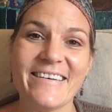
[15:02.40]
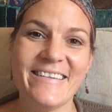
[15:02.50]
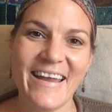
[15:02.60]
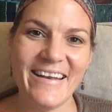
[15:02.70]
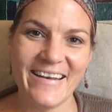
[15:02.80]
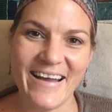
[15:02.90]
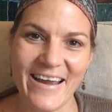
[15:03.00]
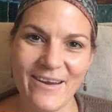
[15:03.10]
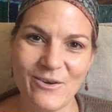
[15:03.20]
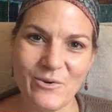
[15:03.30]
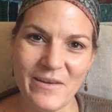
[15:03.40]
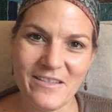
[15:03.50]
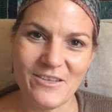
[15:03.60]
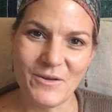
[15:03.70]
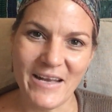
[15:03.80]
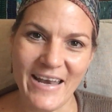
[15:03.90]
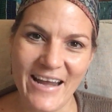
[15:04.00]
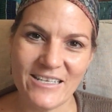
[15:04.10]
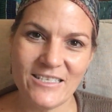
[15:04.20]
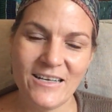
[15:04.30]
Colleen and I are going to
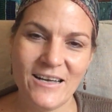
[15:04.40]
connect